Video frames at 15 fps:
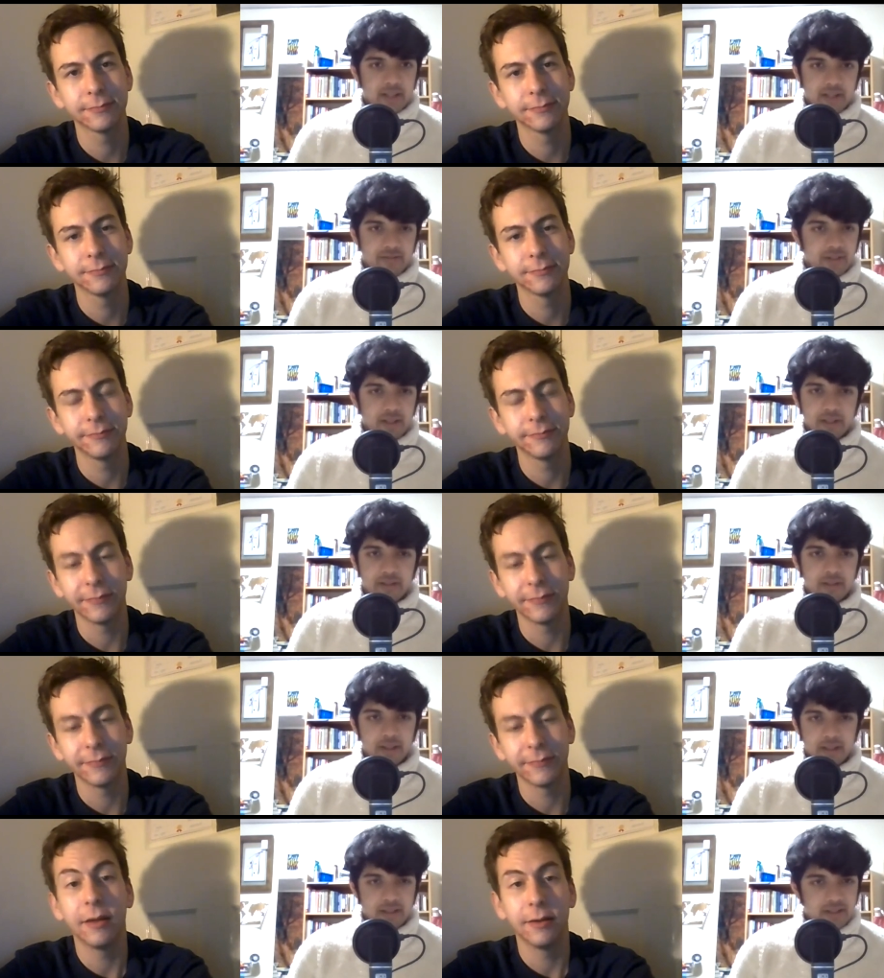Speaker 1: don't know
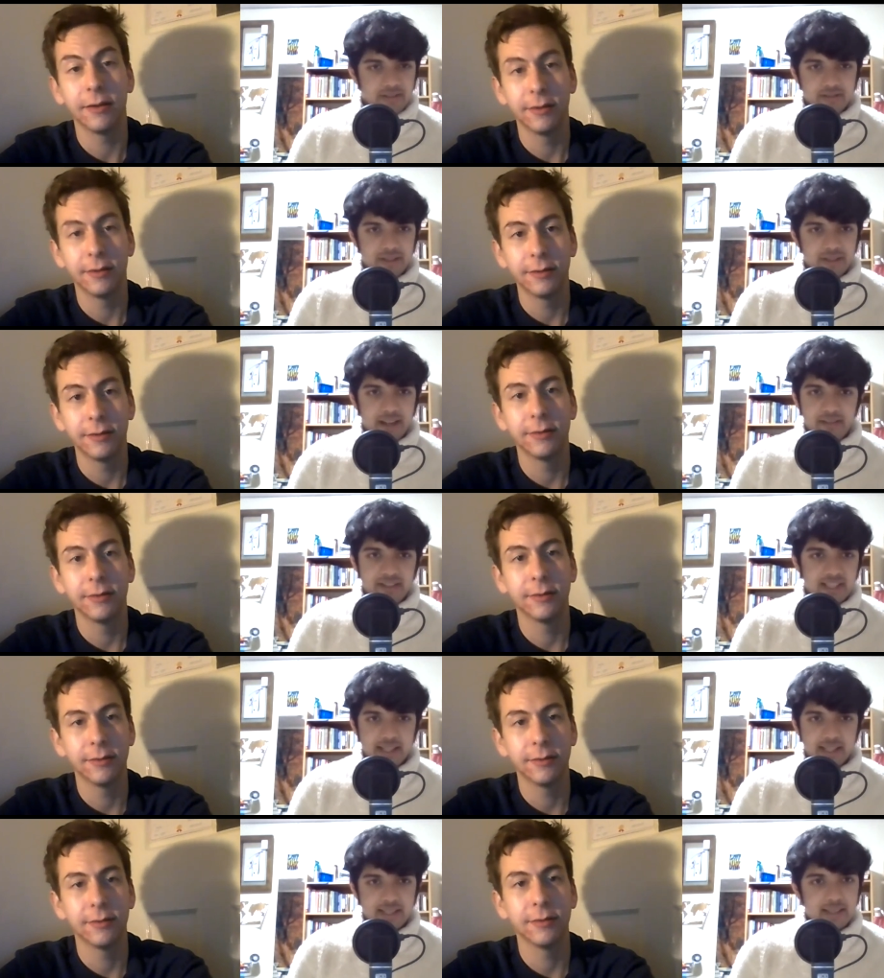if that
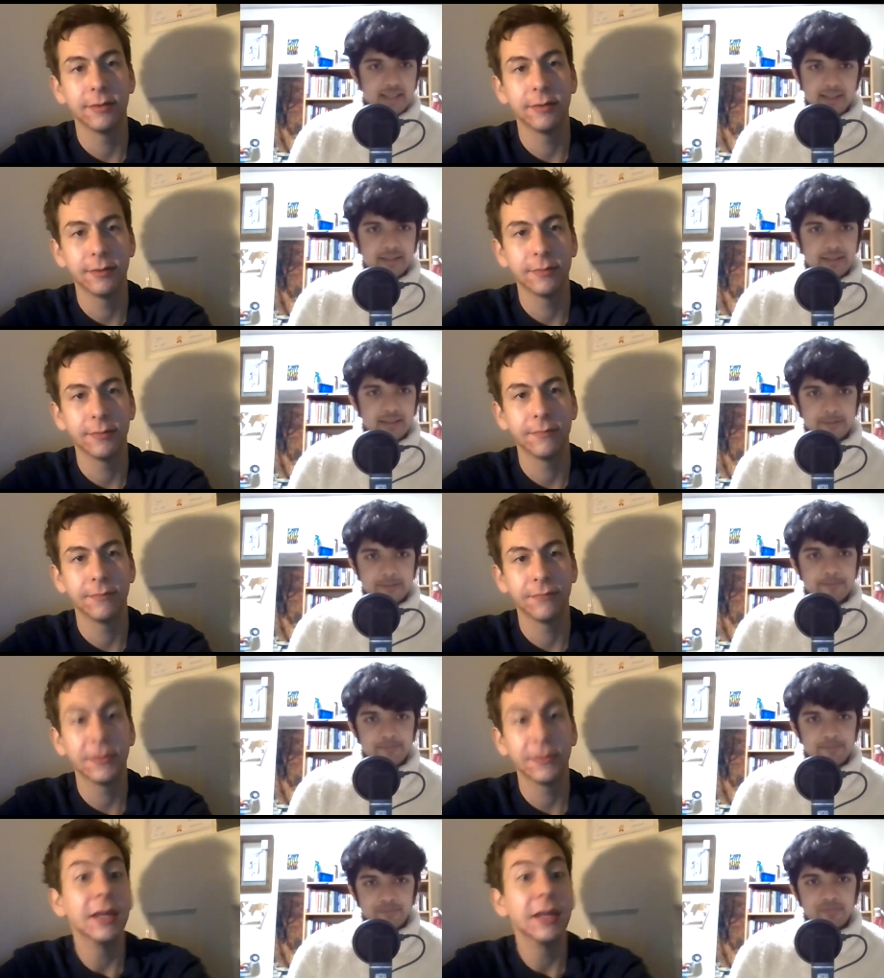resonates.
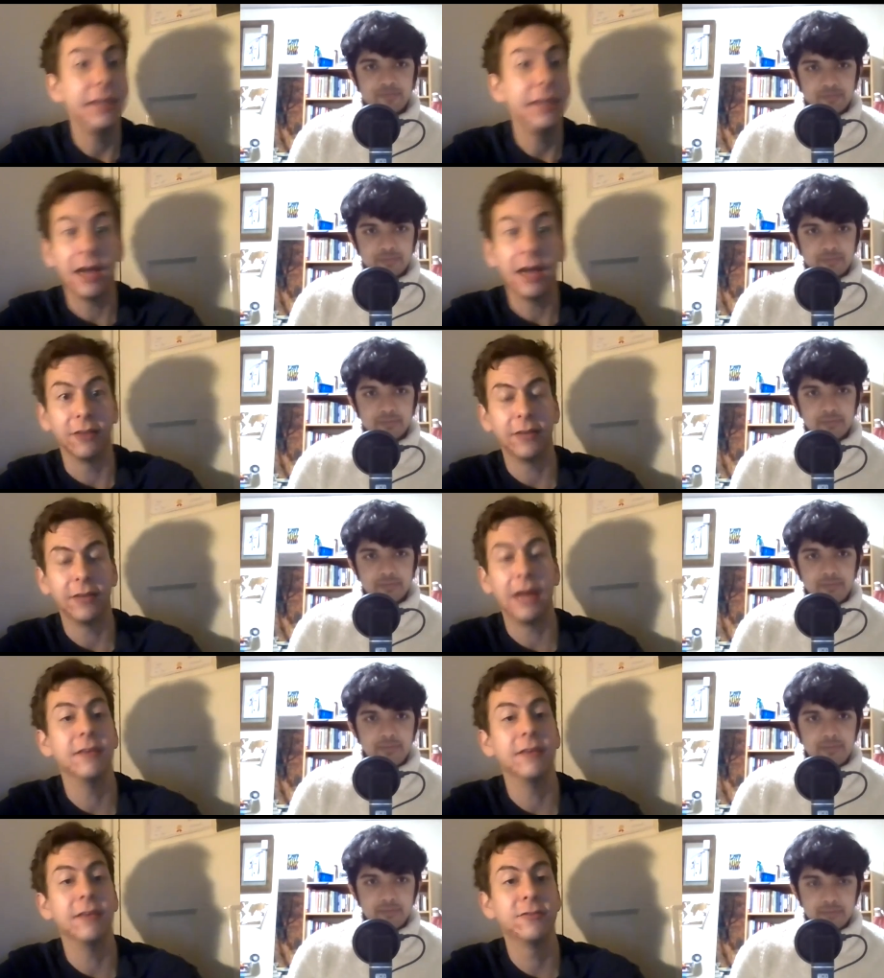
Speaker 2: Yes,
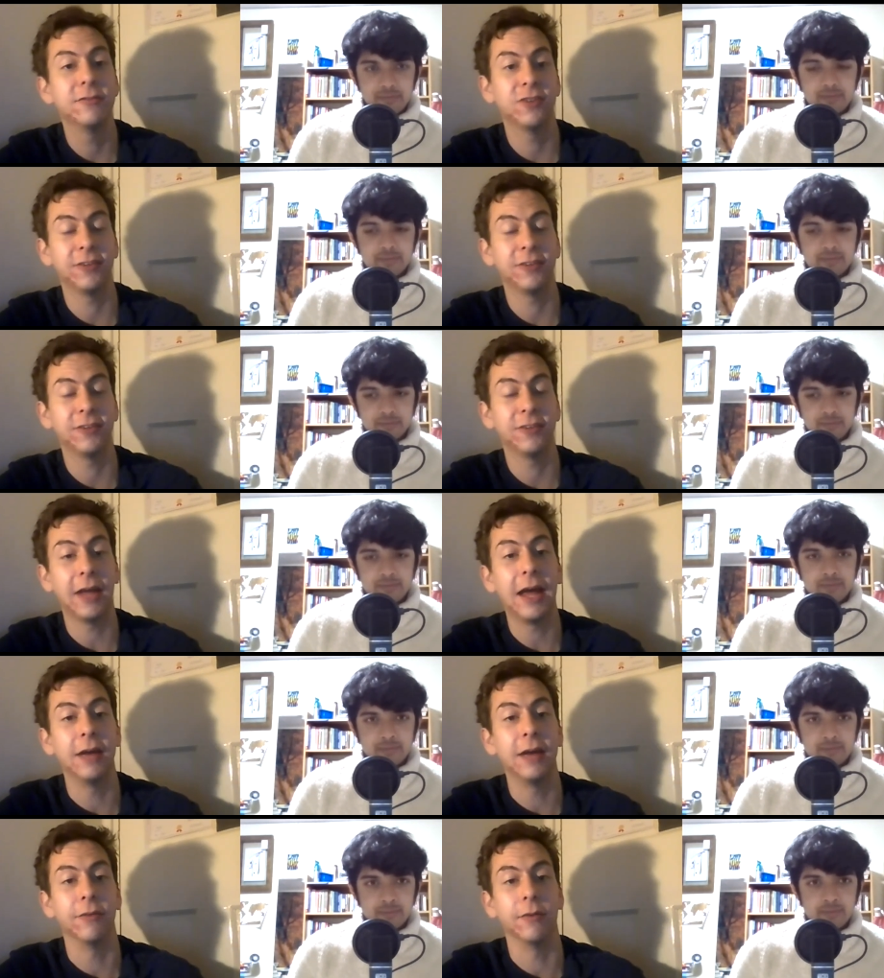and just to
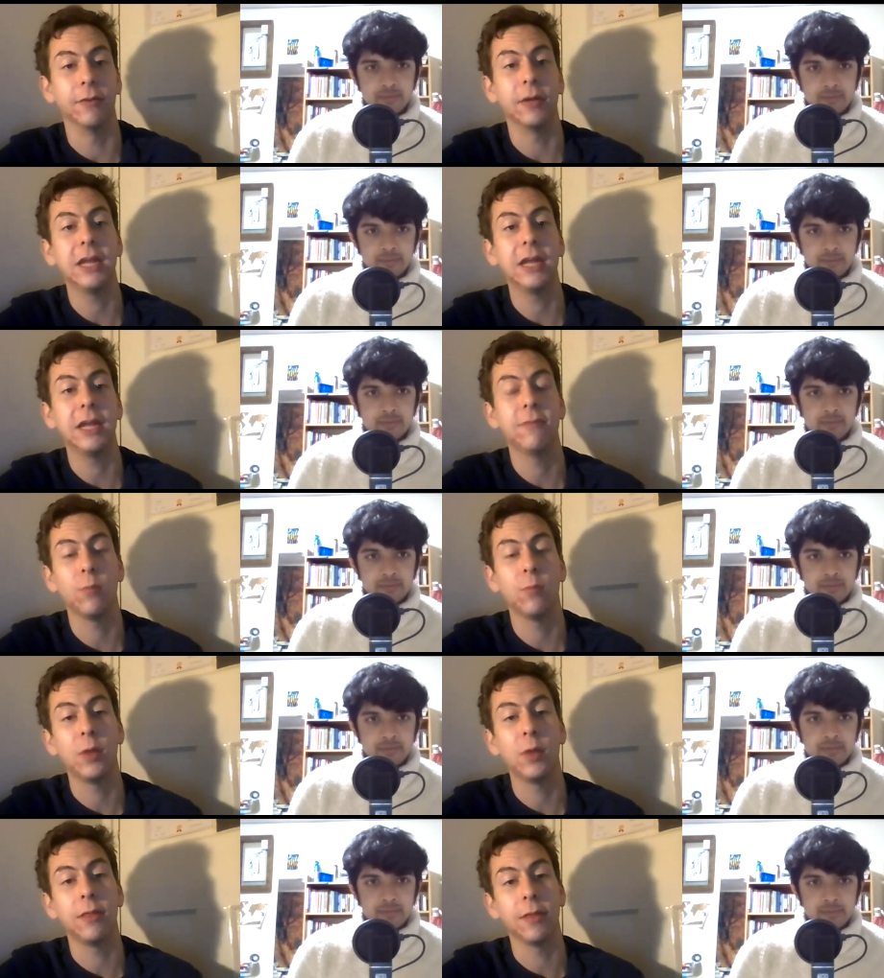add that
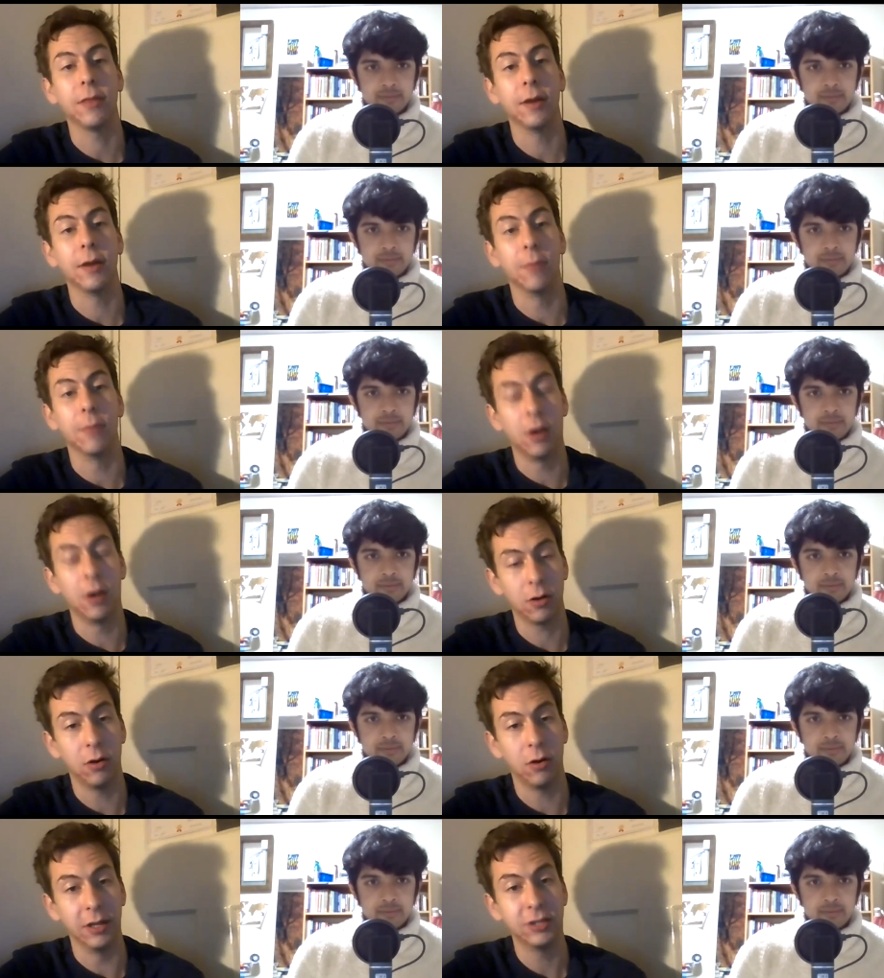even with
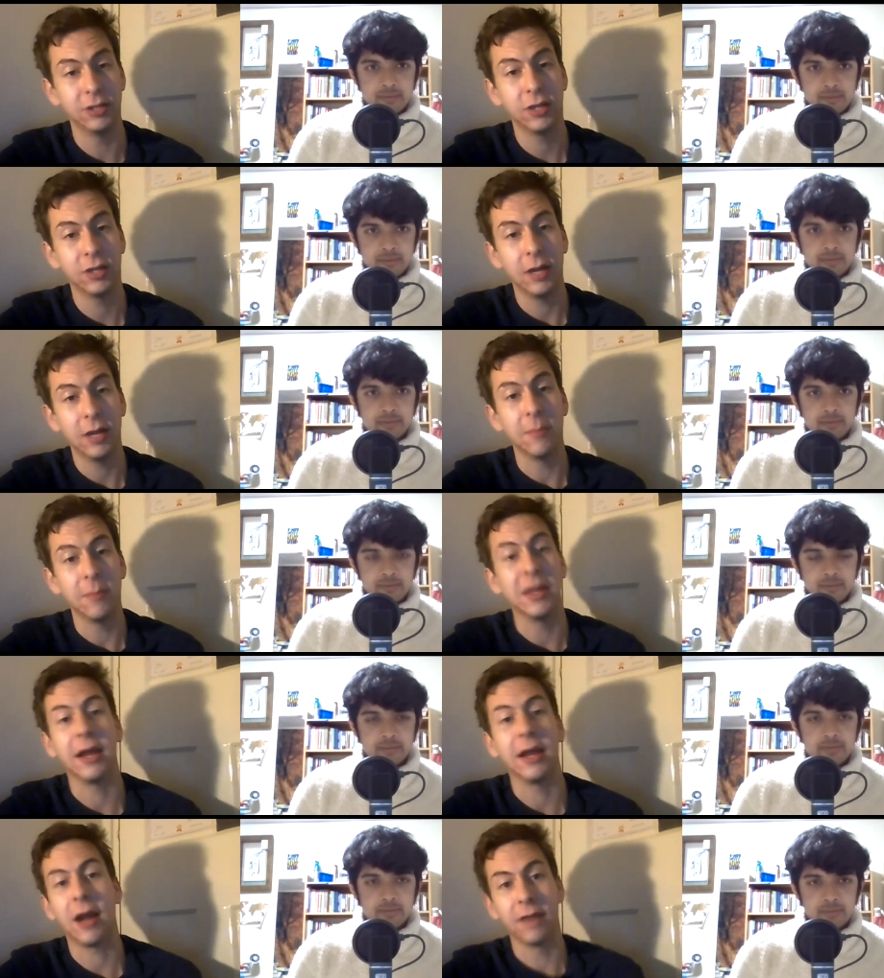our college
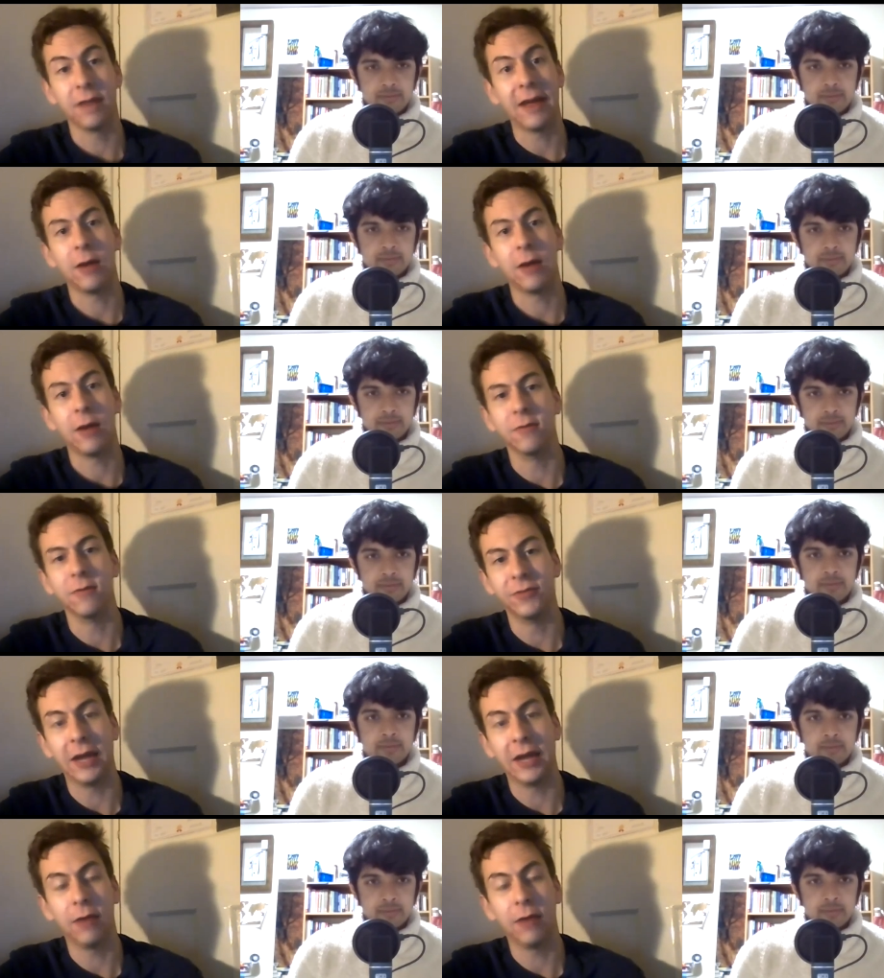being kind of out
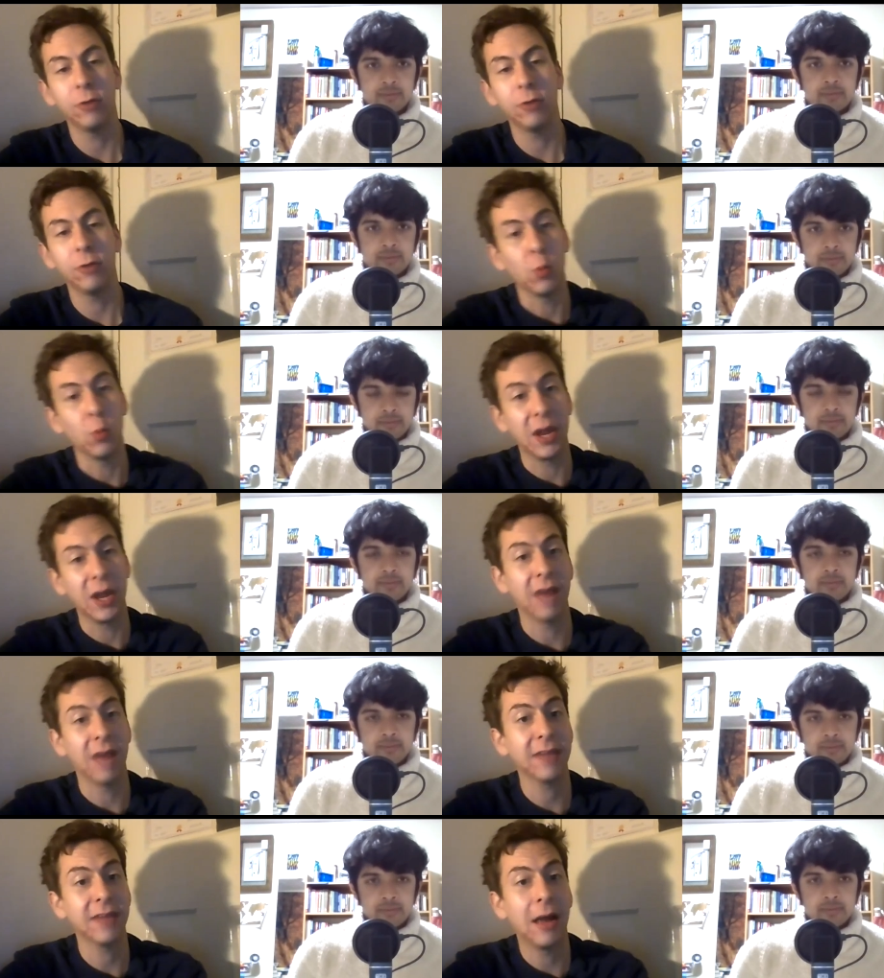of town, we
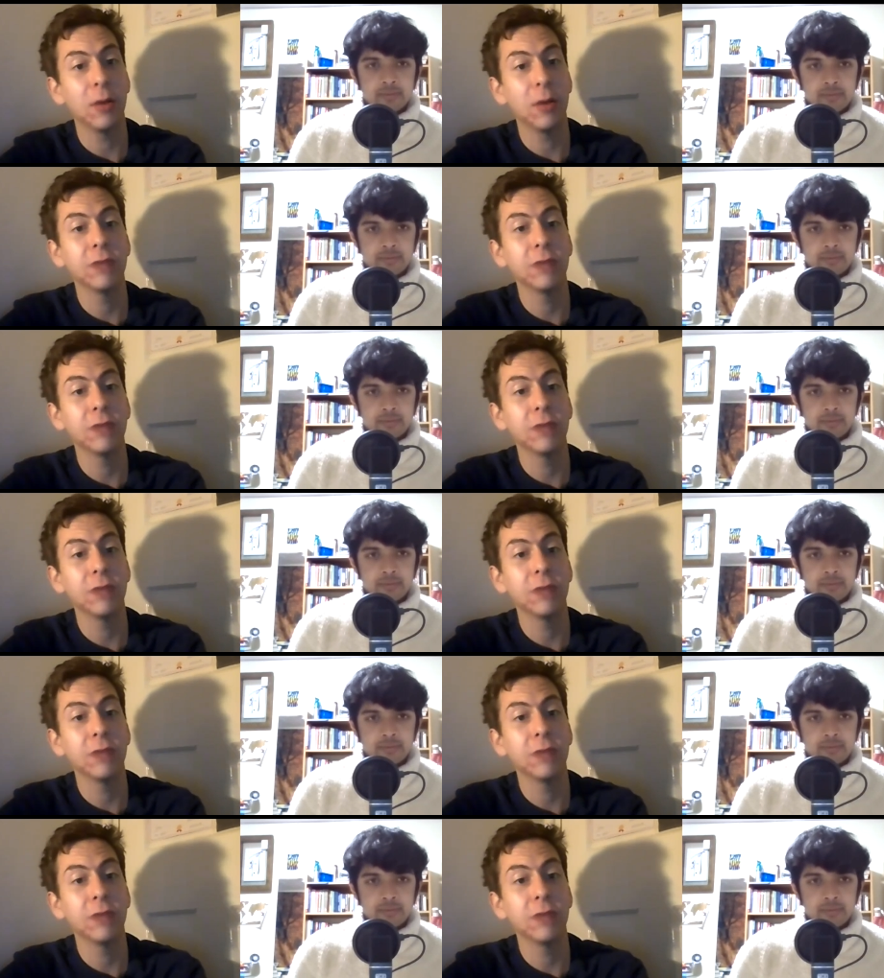have Cowley